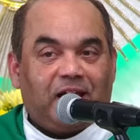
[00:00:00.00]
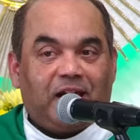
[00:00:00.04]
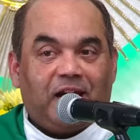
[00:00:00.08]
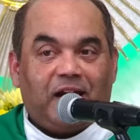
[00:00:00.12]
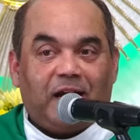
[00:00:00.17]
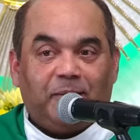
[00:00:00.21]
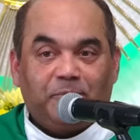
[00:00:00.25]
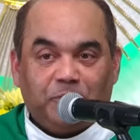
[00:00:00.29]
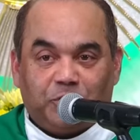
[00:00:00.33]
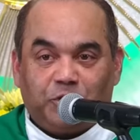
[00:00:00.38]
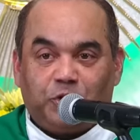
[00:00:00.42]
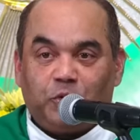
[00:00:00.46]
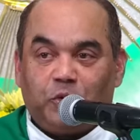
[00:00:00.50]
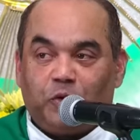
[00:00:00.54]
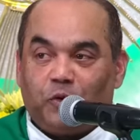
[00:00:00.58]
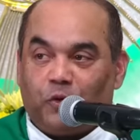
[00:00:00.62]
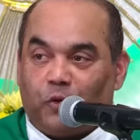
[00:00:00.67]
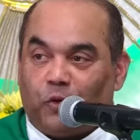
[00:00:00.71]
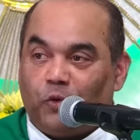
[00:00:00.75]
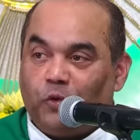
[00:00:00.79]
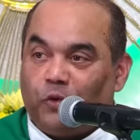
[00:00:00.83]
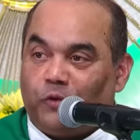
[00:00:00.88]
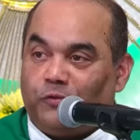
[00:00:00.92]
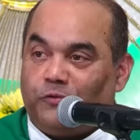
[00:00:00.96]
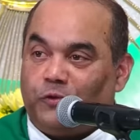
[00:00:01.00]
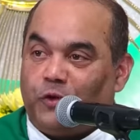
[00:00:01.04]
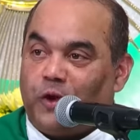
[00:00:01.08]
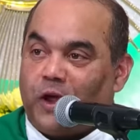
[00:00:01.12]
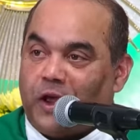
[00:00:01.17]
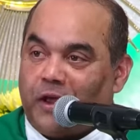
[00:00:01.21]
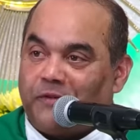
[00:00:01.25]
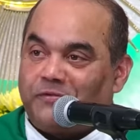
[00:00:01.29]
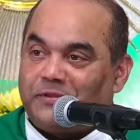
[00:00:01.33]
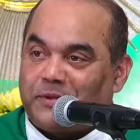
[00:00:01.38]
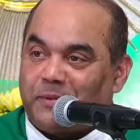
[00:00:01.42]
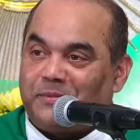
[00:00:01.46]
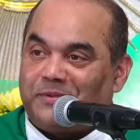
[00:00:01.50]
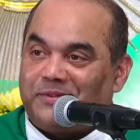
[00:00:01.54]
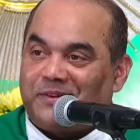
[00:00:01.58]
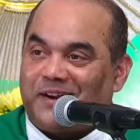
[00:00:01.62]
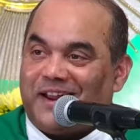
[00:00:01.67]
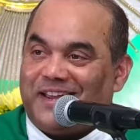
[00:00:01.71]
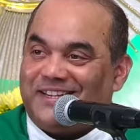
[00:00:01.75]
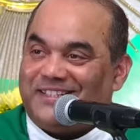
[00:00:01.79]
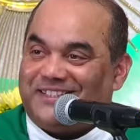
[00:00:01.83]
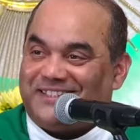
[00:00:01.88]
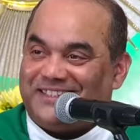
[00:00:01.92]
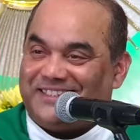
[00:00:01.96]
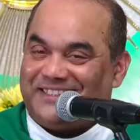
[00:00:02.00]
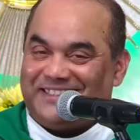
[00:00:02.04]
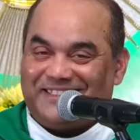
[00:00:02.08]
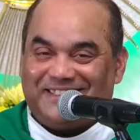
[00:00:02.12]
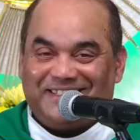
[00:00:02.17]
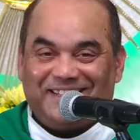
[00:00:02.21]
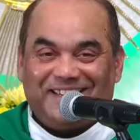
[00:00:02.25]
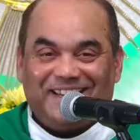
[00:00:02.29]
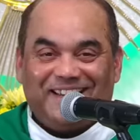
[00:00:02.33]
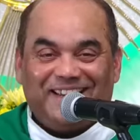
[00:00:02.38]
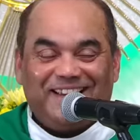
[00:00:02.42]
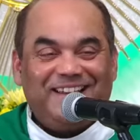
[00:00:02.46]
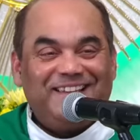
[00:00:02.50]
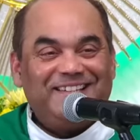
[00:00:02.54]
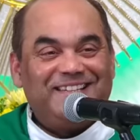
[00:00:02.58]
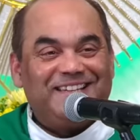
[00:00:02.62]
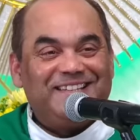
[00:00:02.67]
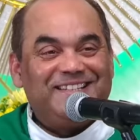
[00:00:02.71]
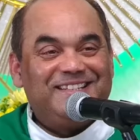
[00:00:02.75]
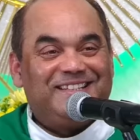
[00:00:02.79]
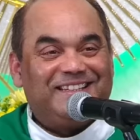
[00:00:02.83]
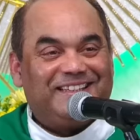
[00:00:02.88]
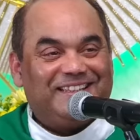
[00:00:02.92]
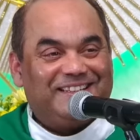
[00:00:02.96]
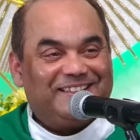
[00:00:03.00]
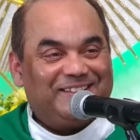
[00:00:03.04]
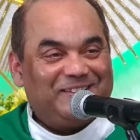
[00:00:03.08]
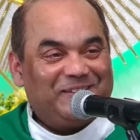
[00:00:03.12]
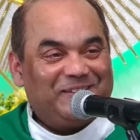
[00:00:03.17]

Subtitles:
I'm sure all of you have some treasures, isn't it?